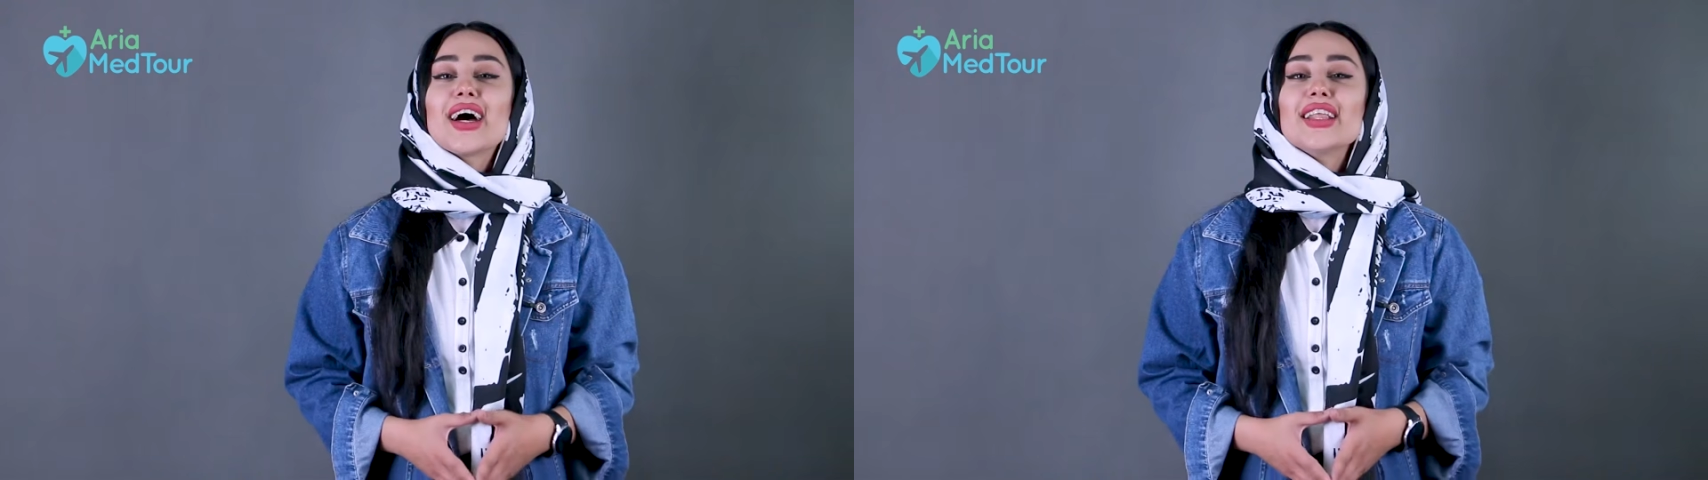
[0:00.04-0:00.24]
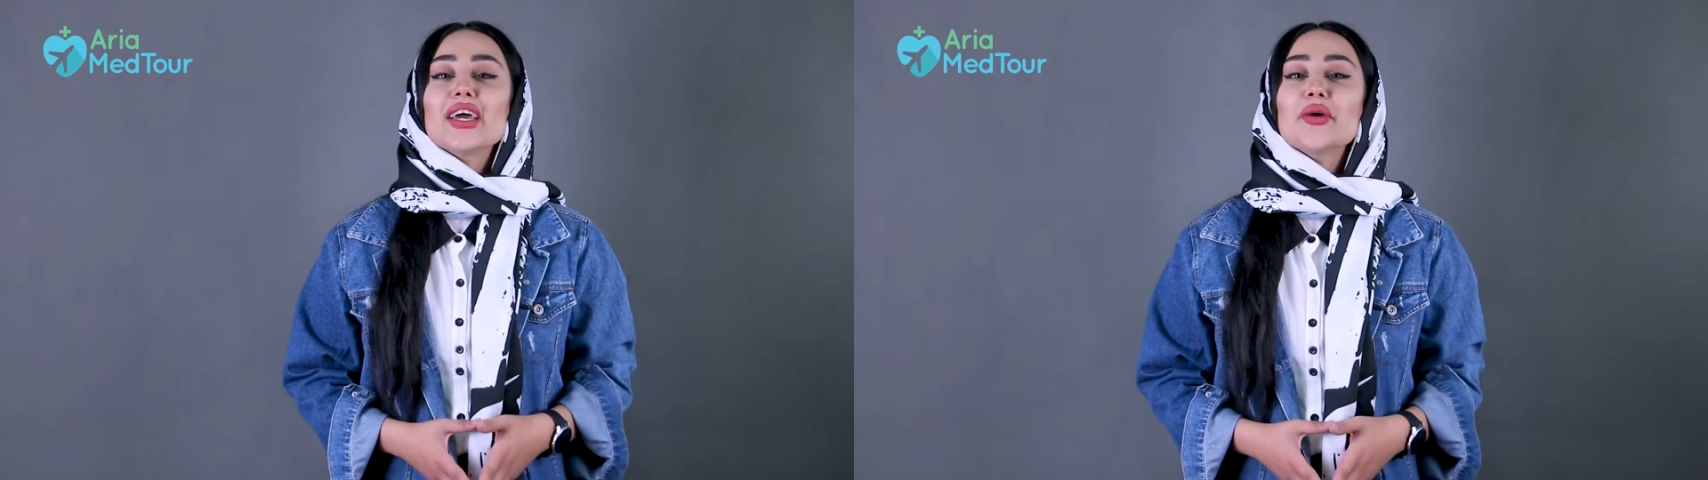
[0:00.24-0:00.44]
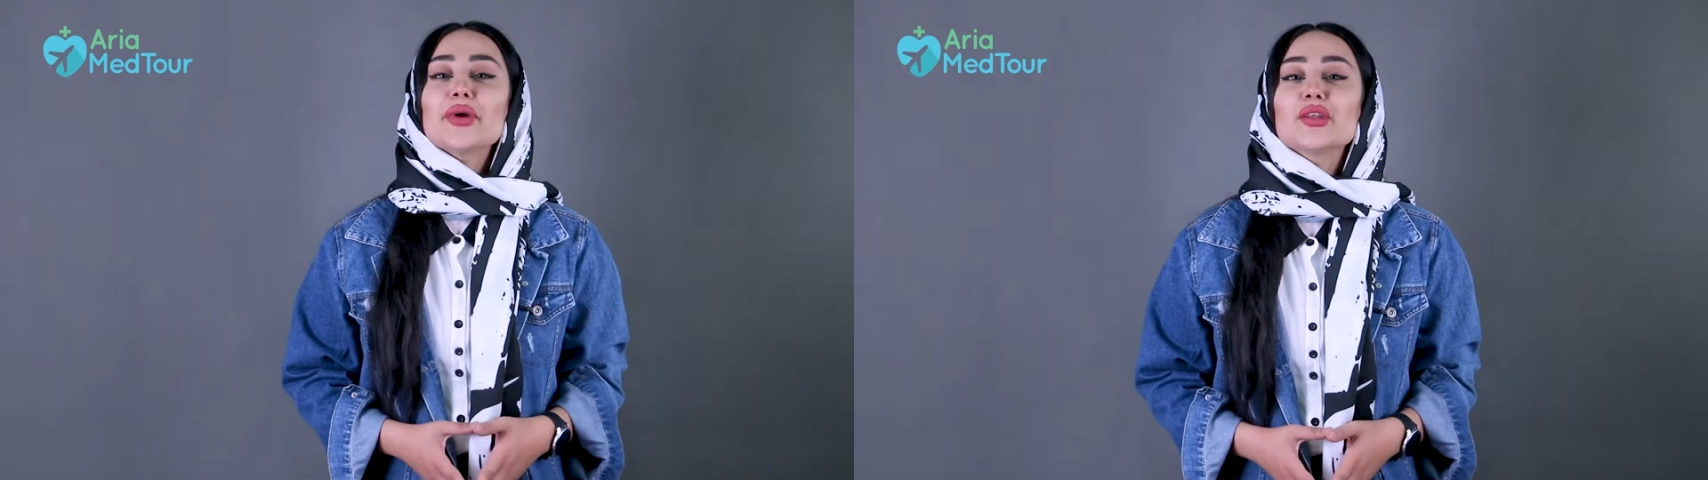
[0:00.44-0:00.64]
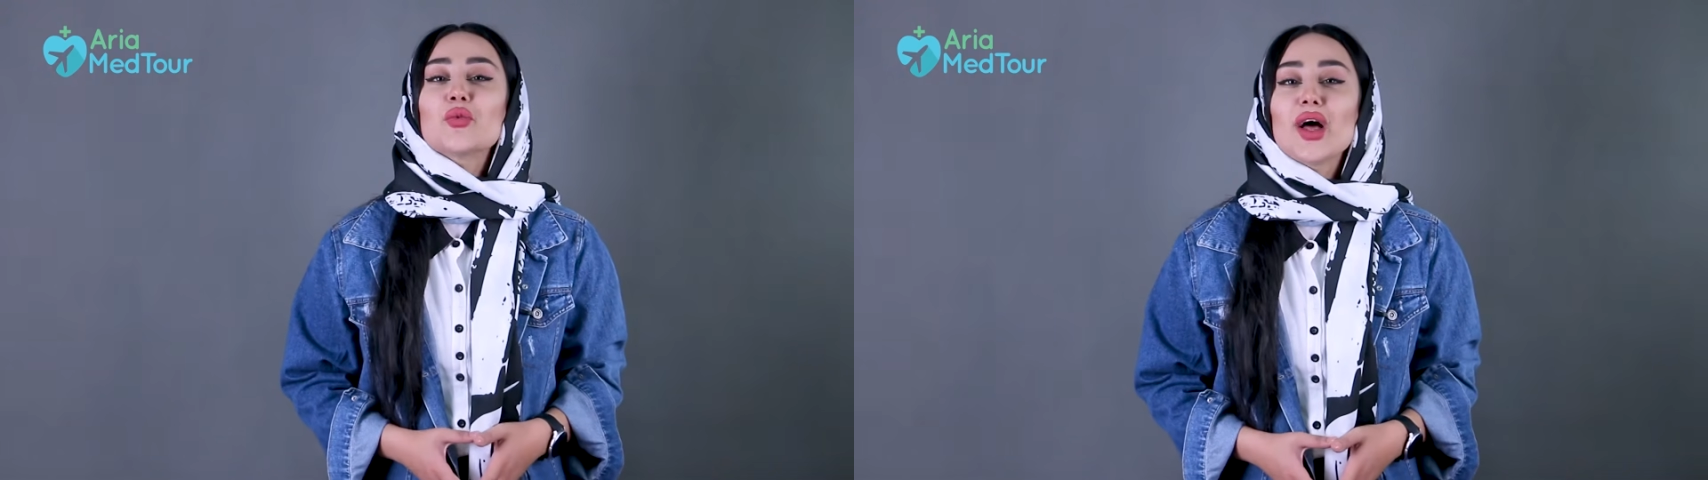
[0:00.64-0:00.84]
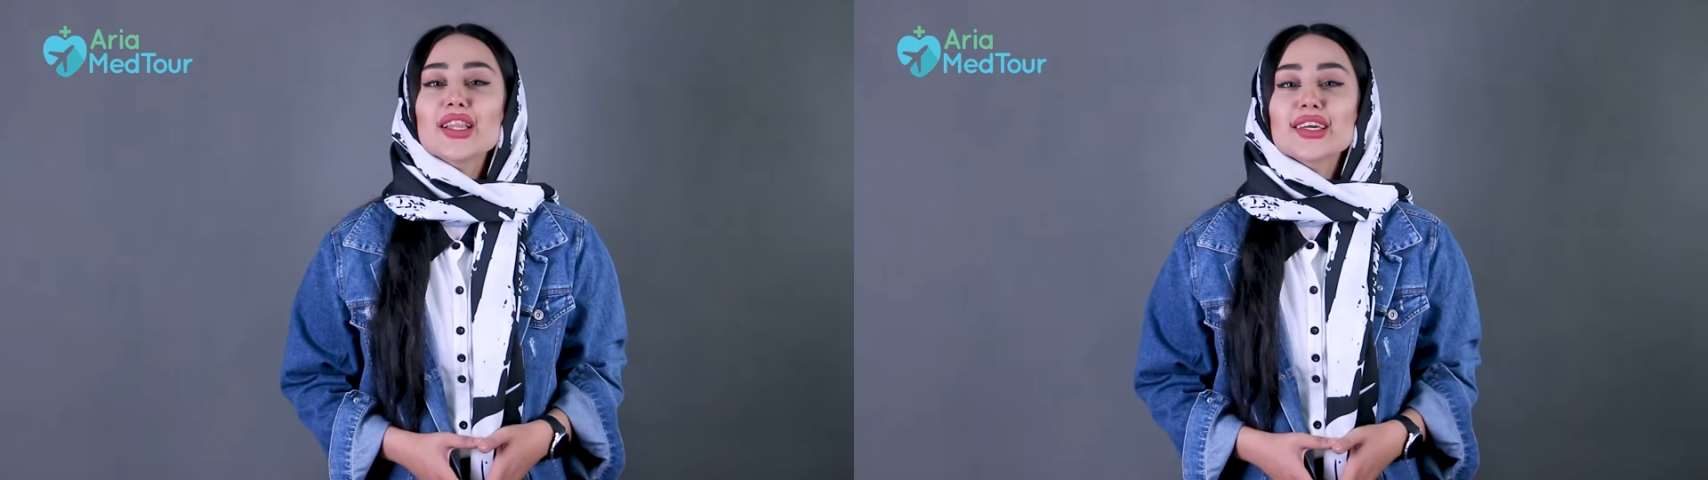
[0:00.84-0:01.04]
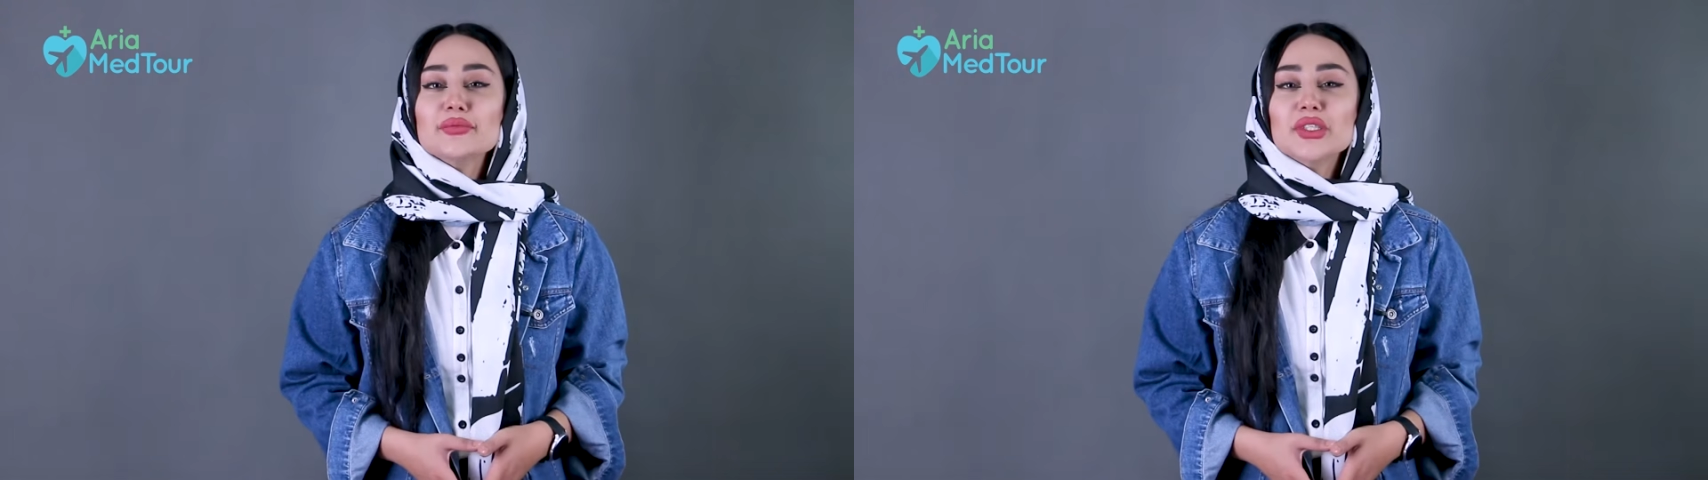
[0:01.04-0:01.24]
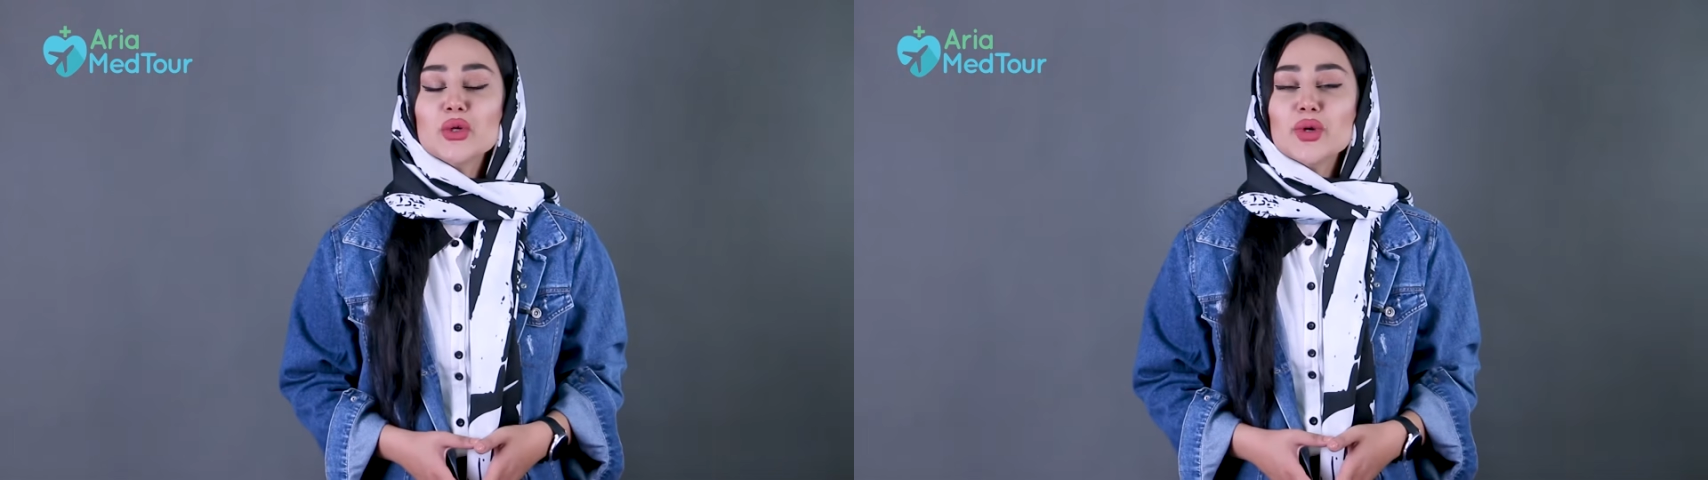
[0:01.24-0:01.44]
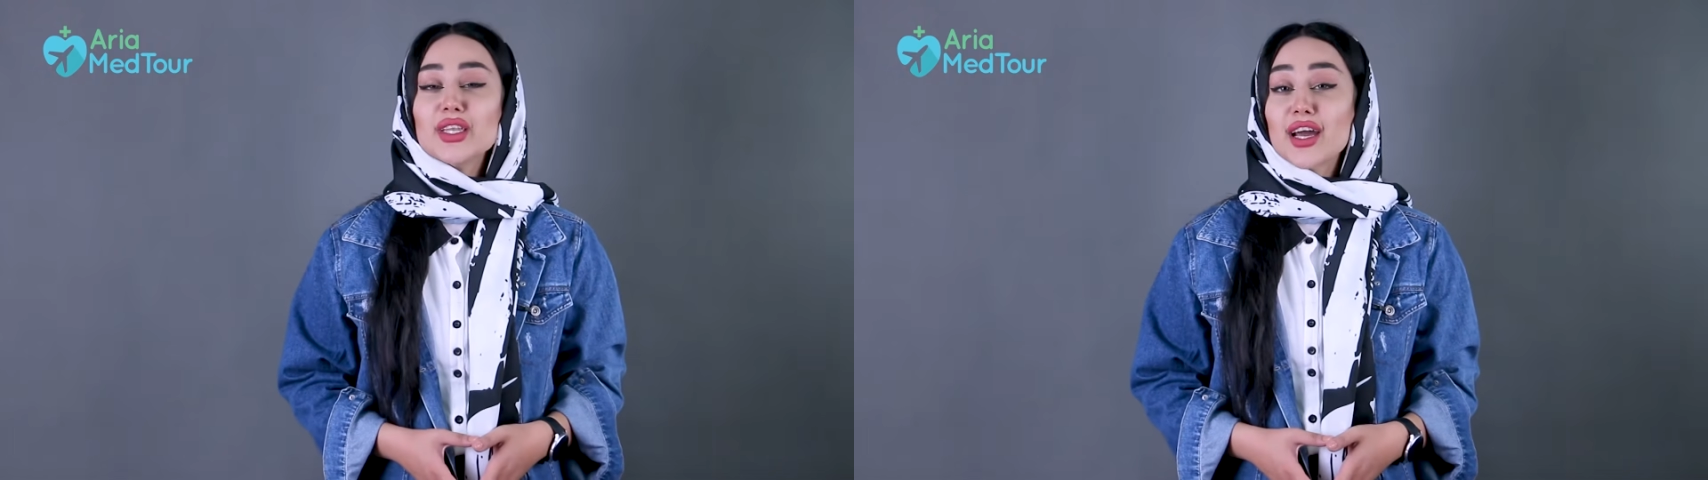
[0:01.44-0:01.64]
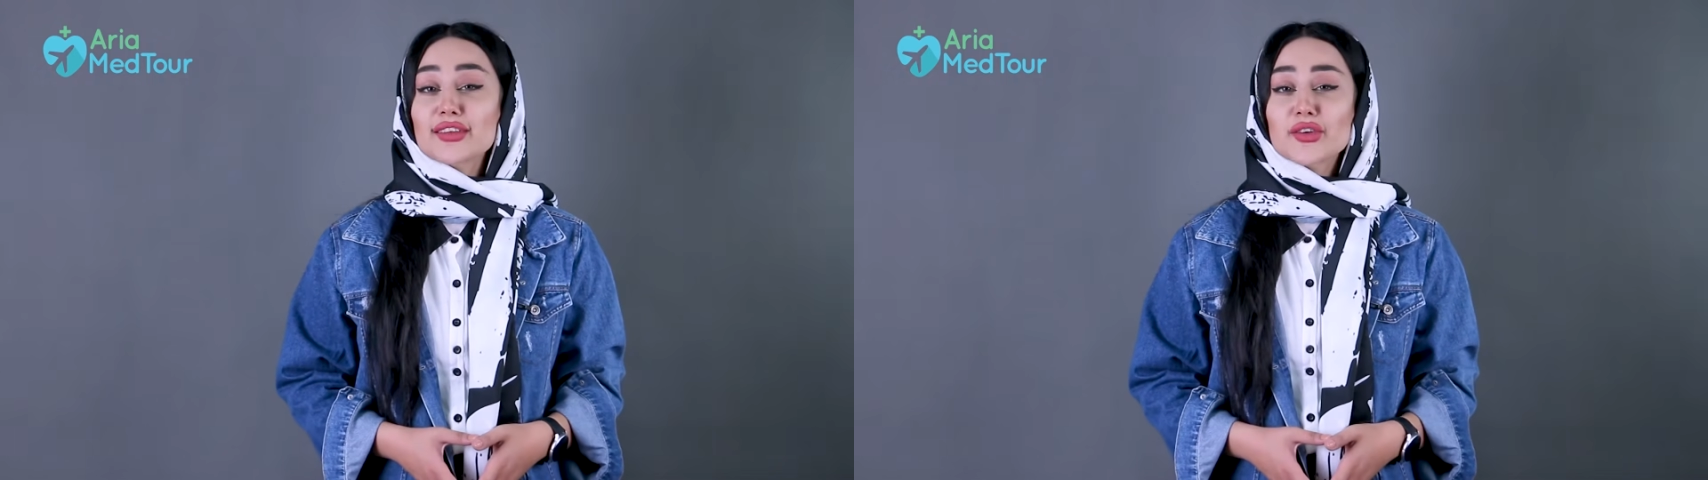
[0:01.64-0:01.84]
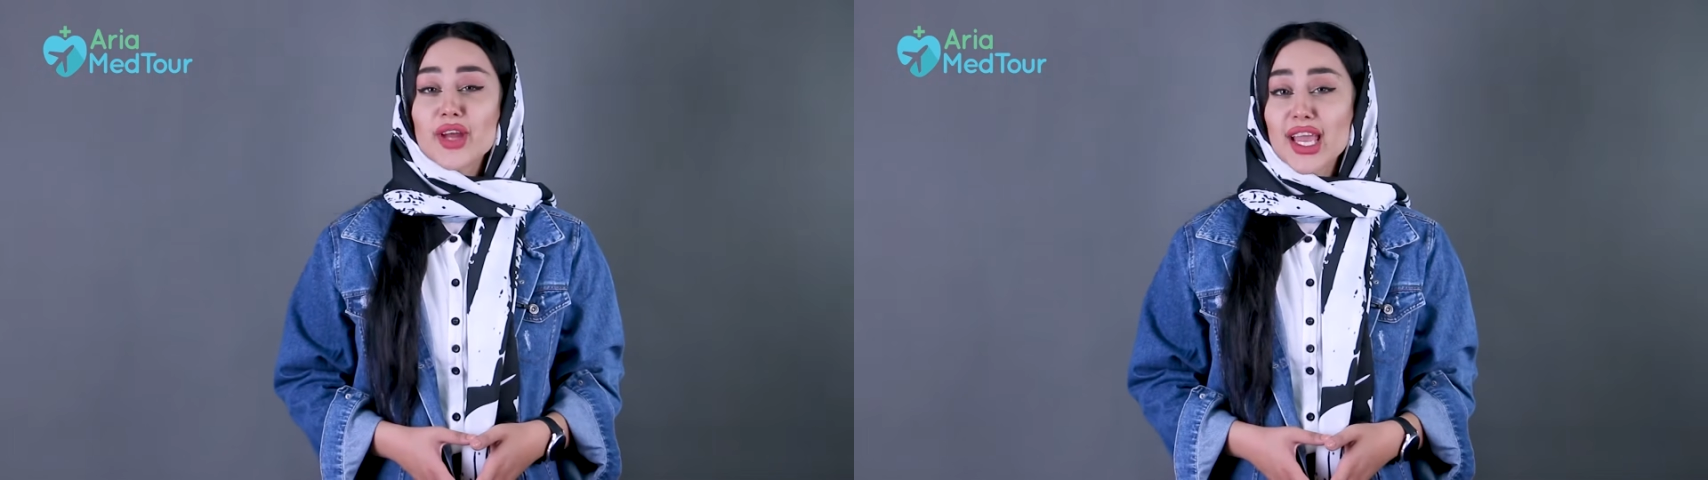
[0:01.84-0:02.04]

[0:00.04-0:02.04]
Hello and welcome to another